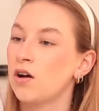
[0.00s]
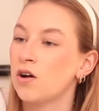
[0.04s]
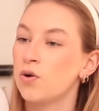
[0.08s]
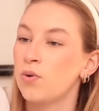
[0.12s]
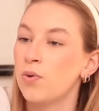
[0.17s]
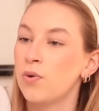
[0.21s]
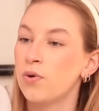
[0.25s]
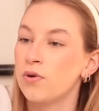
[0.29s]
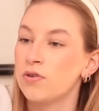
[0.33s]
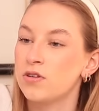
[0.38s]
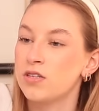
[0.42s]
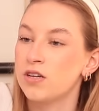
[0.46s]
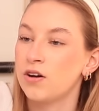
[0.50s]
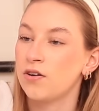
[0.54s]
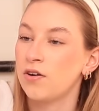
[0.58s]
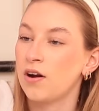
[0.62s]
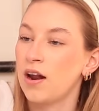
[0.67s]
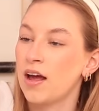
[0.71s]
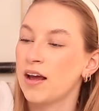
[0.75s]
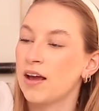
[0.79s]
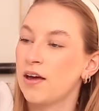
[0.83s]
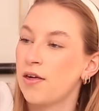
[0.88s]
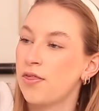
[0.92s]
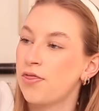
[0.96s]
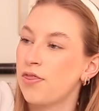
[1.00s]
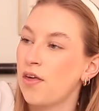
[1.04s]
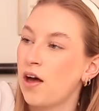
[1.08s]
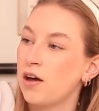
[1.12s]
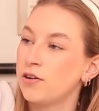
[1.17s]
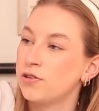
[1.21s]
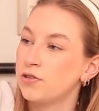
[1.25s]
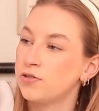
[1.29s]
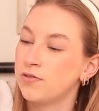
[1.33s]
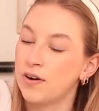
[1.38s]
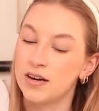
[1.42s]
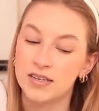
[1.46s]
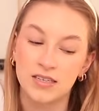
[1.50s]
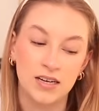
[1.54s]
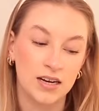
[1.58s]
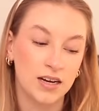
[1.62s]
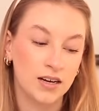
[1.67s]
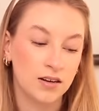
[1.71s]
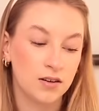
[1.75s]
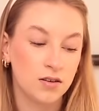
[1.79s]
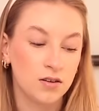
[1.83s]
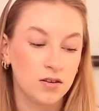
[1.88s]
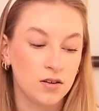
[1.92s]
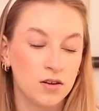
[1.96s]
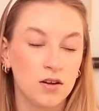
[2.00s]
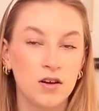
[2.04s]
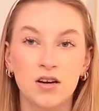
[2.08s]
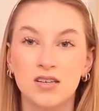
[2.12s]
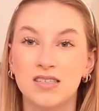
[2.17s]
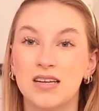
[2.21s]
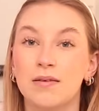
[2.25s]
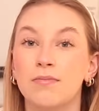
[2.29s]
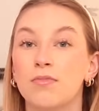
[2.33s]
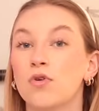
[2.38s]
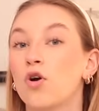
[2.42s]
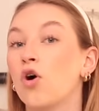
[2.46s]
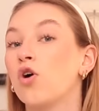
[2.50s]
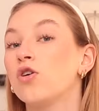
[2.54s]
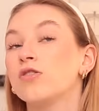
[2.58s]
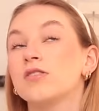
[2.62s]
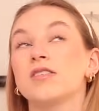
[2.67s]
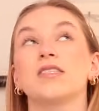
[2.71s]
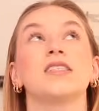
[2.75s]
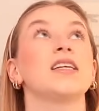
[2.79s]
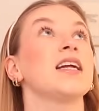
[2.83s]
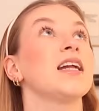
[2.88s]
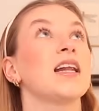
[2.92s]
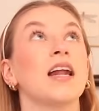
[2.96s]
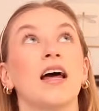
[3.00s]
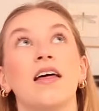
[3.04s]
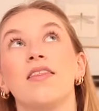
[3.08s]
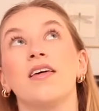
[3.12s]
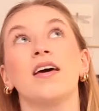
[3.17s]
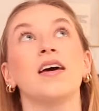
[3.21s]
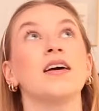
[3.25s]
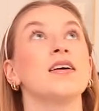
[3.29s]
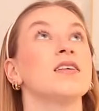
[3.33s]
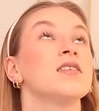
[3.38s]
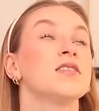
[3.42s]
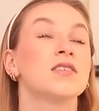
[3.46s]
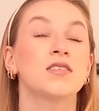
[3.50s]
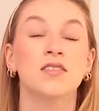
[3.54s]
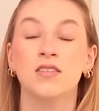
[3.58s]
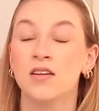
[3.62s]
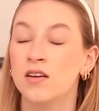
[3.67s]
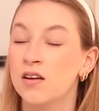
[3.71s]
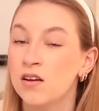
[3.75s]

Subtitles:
a quarter or like a third already, because I'm constantly like this.